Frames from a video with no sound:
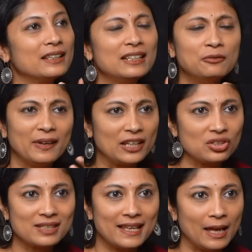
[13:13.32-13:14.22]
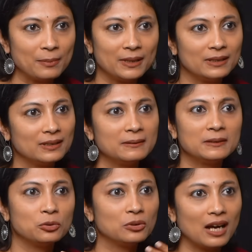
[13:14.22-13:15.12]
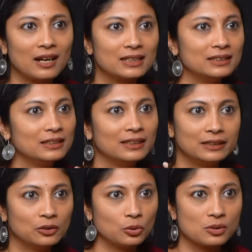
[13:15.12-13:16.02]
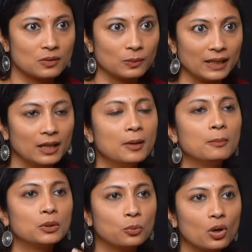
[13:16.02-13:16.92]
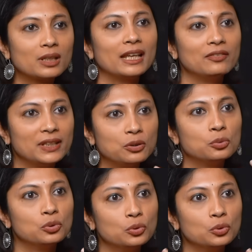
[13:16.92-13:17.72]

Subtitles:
Infections happen, you gargle, it goes away. But what can we do to